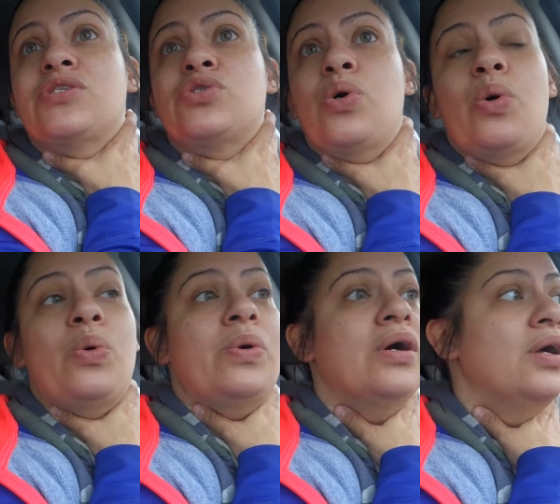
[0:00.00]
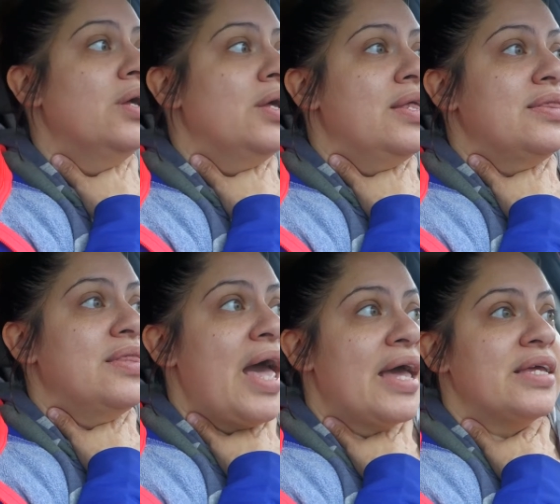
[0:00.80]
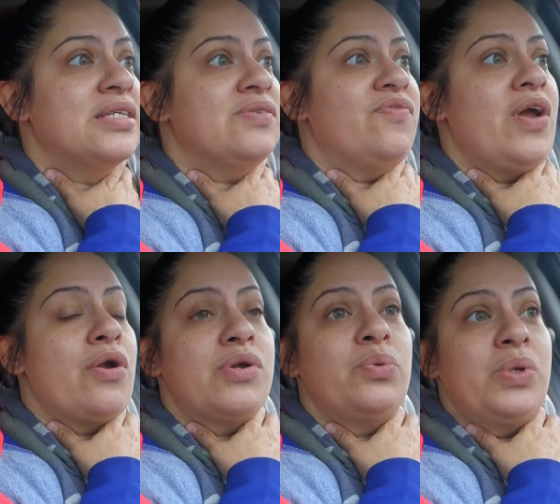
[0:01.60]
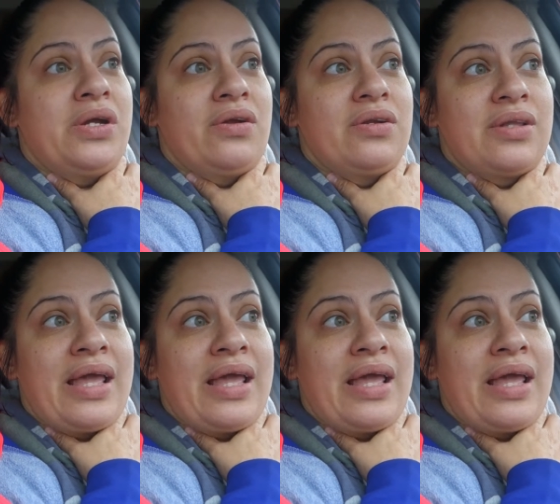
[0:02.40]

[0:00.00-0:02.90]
So that is very weird.